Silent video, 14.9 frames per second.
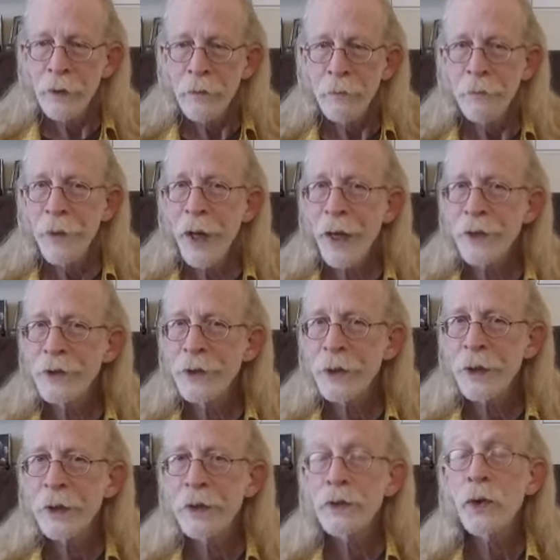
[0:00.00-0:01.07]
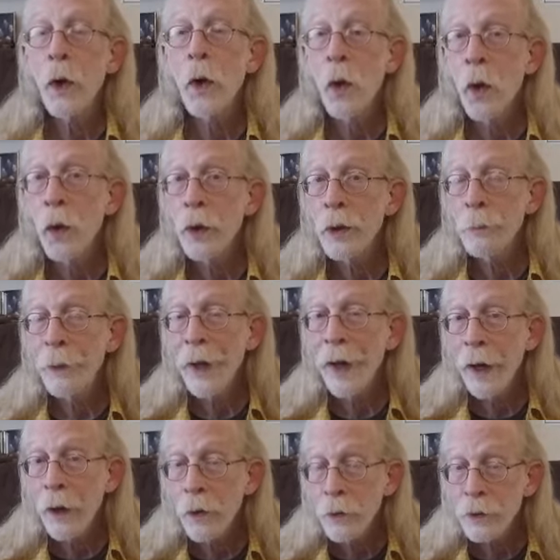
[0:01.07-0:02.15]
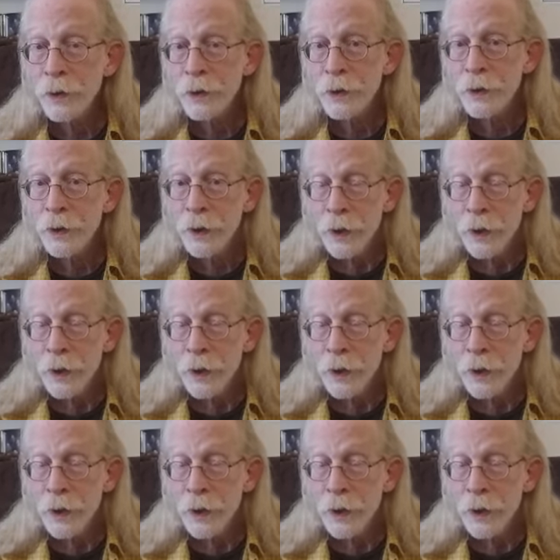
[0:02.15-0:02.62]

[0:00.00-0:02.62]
magic is all about,